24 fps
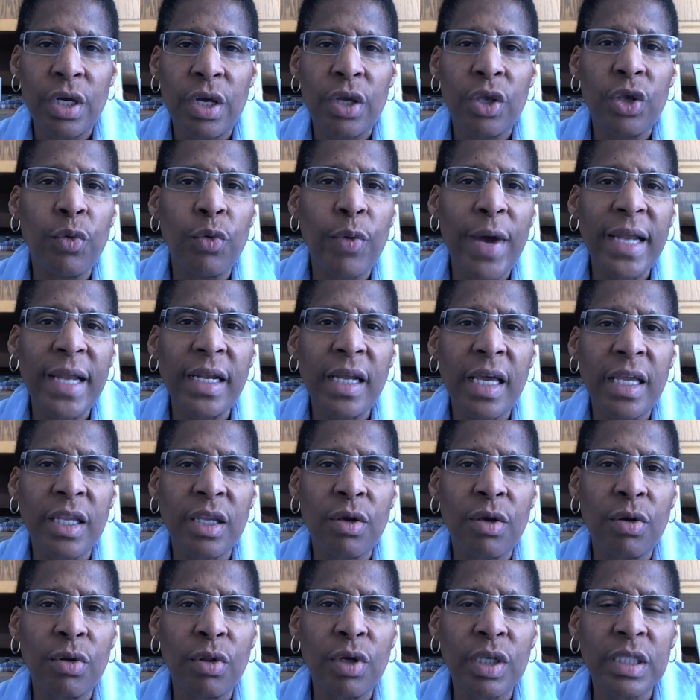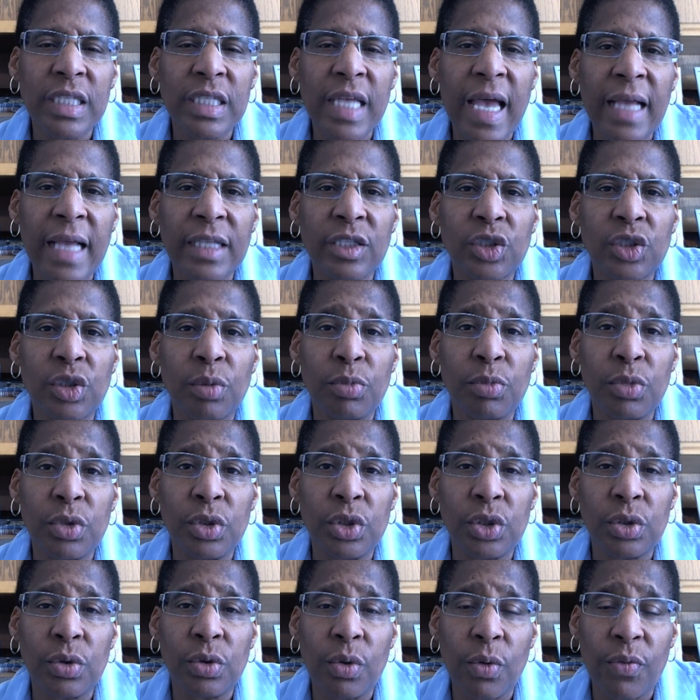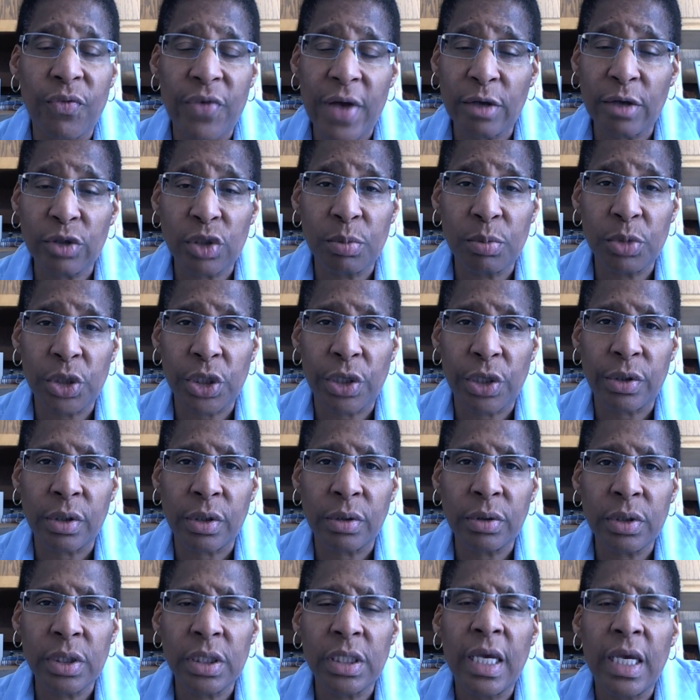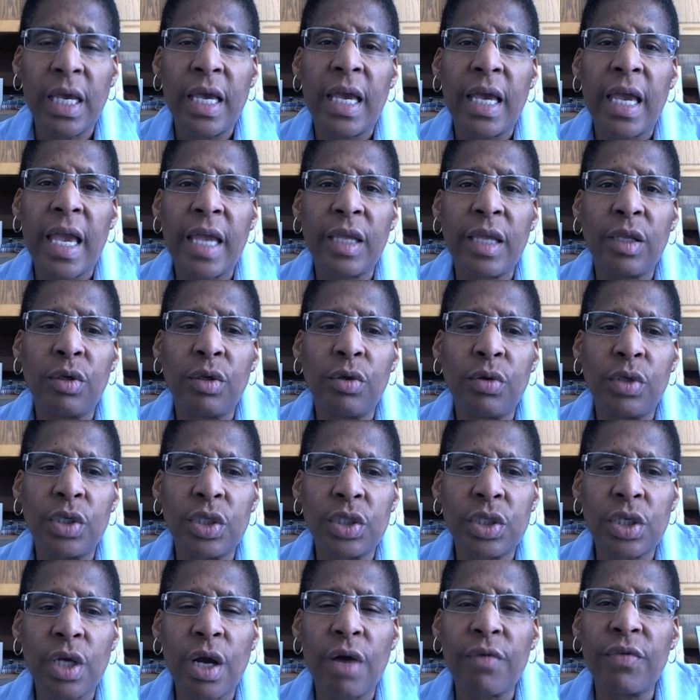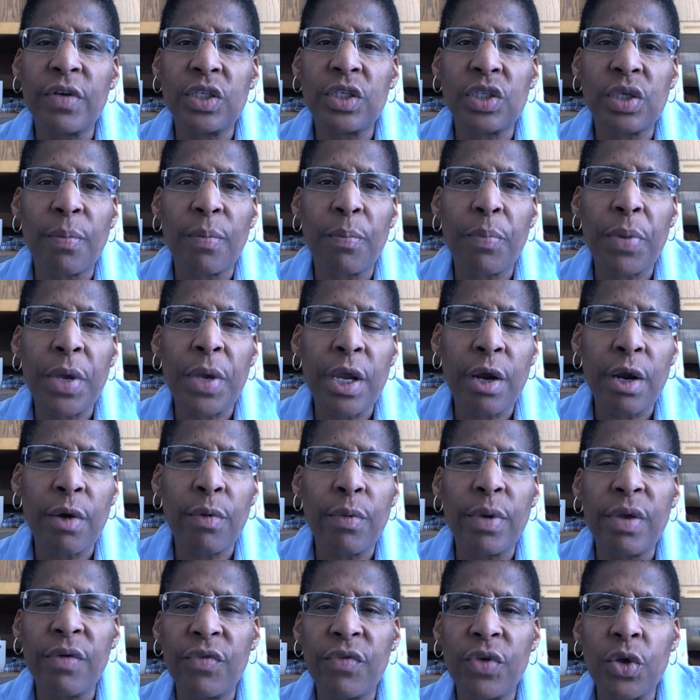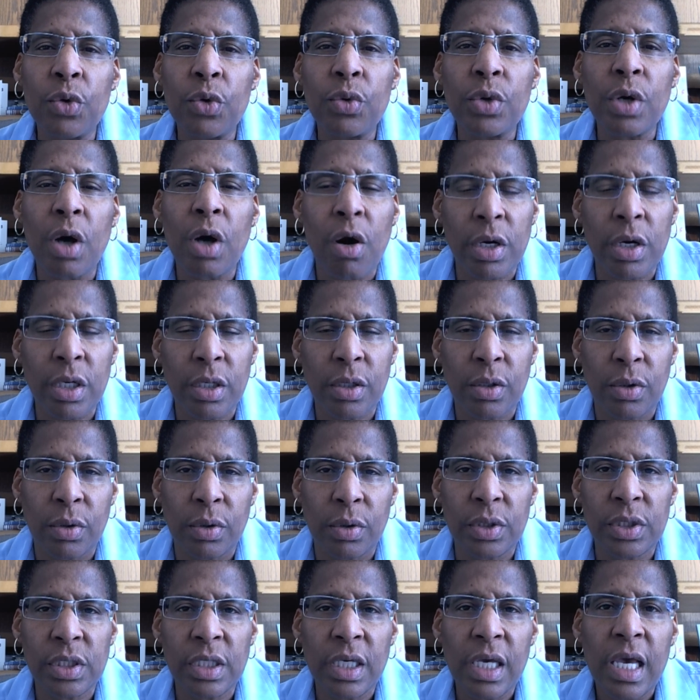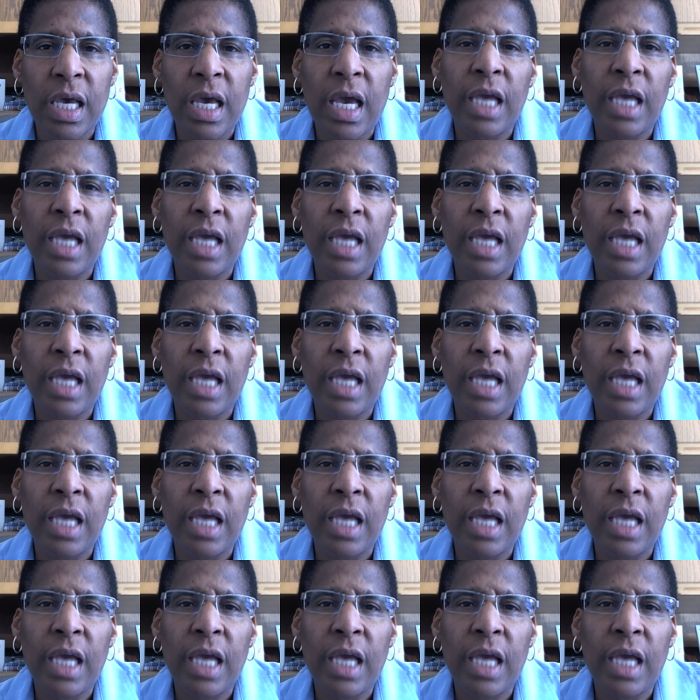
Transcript: You went and you found some journals, and you discovered some peer-reviewed articles.